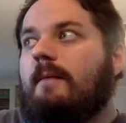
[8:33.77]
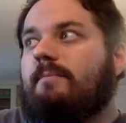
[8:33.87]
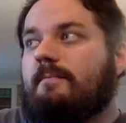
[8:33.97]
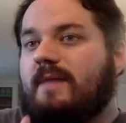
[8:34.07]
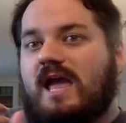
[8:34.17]

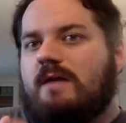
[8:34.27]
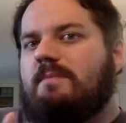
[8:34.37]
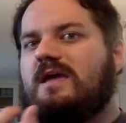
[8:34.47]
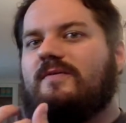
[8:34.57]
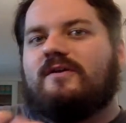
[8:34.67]
But
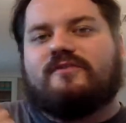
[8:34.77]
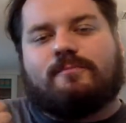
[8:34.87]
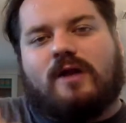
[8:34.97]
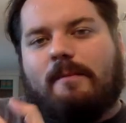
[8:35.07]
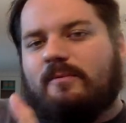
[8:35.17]
maybe there's a
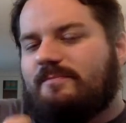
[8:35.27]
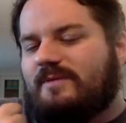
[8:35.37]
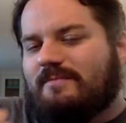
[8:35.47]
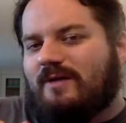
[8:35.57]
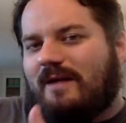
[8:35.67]
problem with
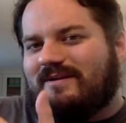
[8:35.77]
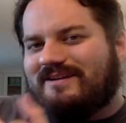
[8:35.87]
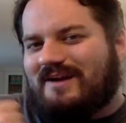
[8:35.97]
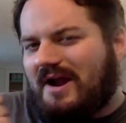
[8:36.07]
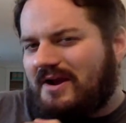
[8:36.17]
Big Mom
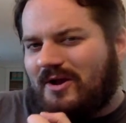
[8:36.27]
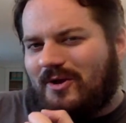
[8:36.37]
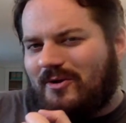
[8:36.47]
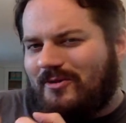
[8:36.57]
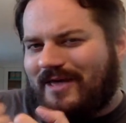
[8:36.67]
and Kaido